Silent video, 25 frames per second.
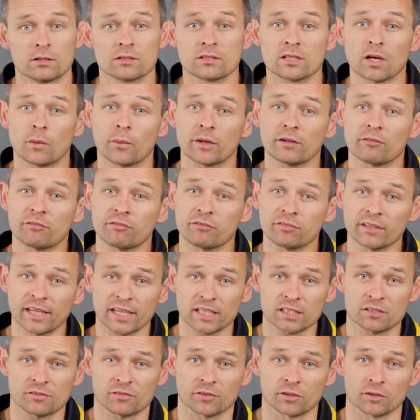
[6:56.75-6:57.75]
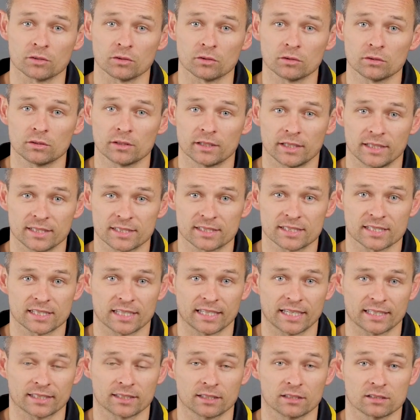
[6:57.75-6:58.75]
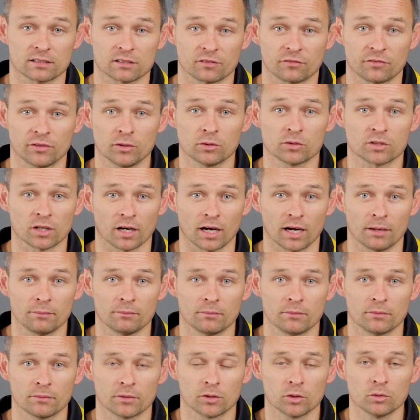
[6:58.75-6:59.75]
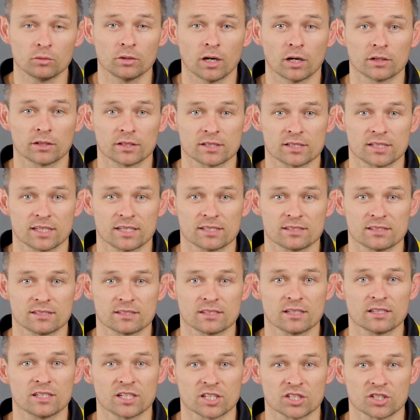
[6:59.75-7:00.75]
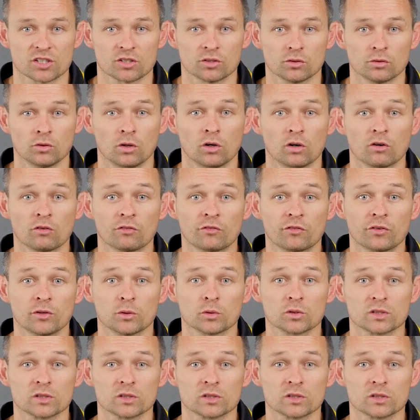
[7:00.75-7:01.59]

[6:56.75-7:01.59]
So when flex fuel is selected as a fuel type, you'll notice there's this additional fuel